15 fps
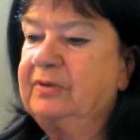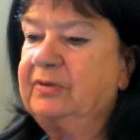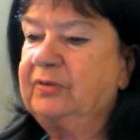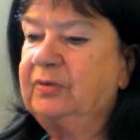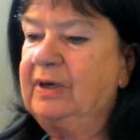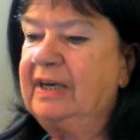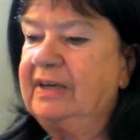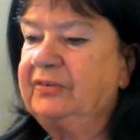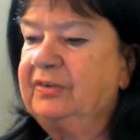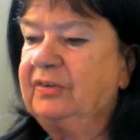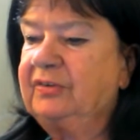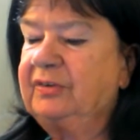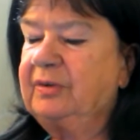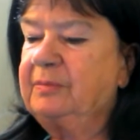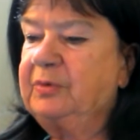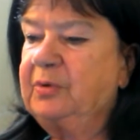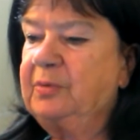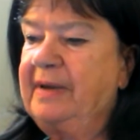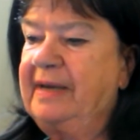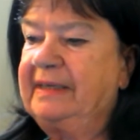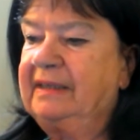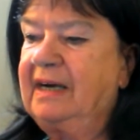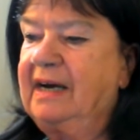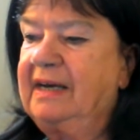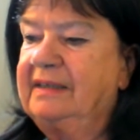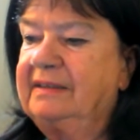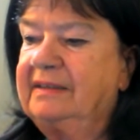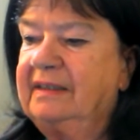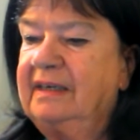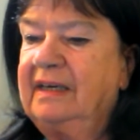the solar system to
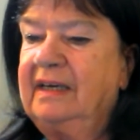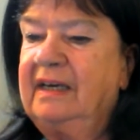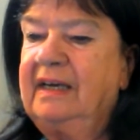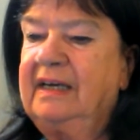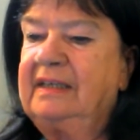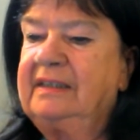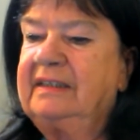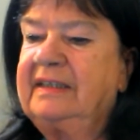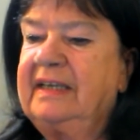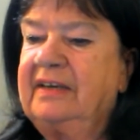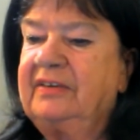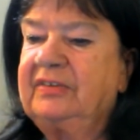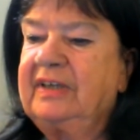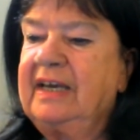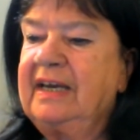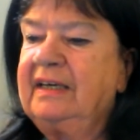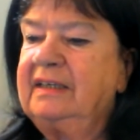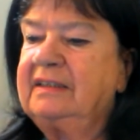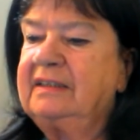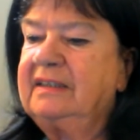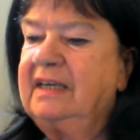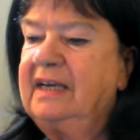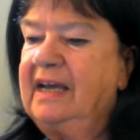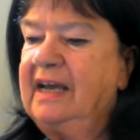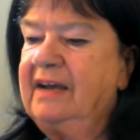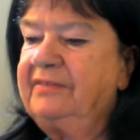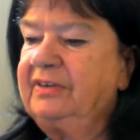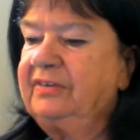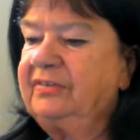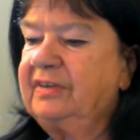mankind, and it has carried
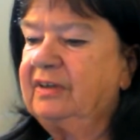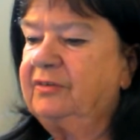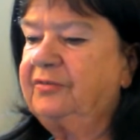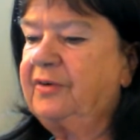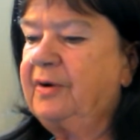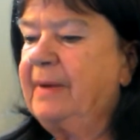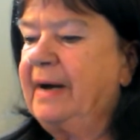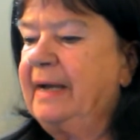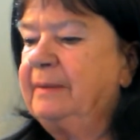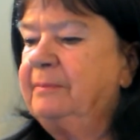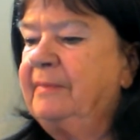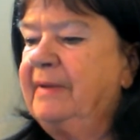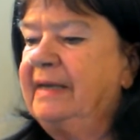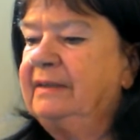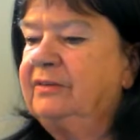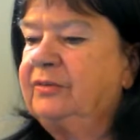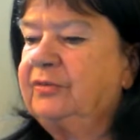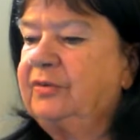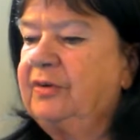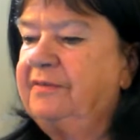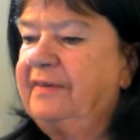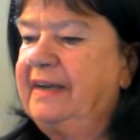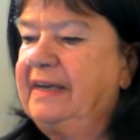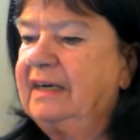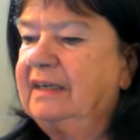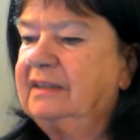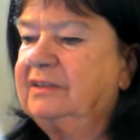everything from unmanned surveyor